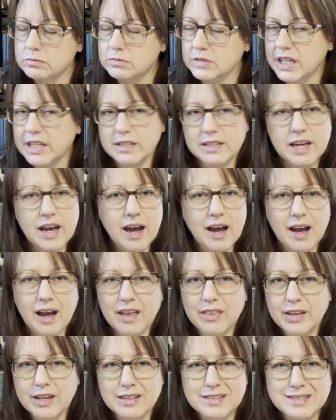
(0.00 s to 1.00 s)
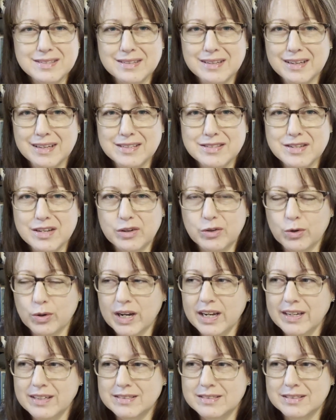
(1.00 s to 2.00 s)
And yeah, I think it's a
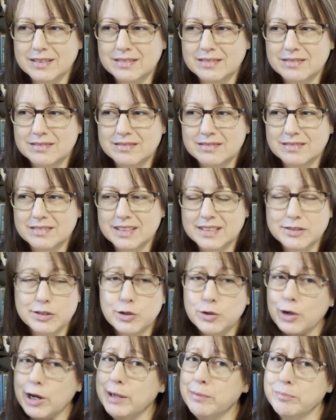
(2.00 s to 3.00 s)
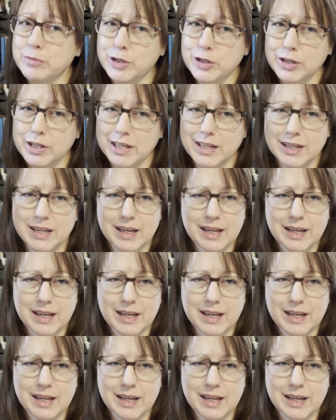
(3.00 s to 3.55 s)
great book.